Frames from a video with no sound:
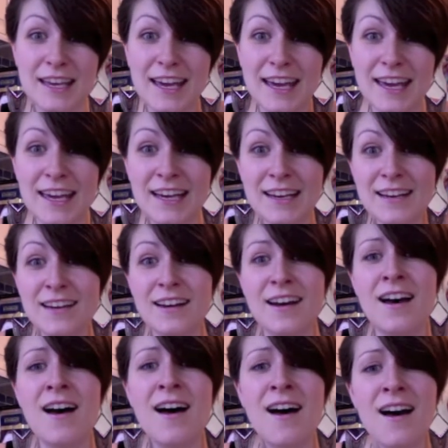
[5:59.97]
Like,
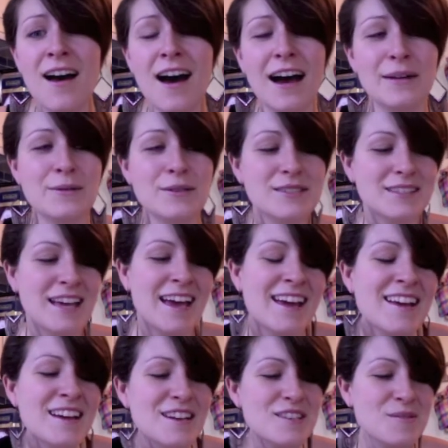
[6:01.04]
I was
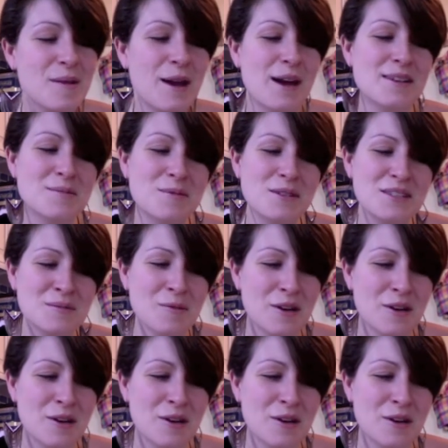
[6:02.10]
like, to my husband this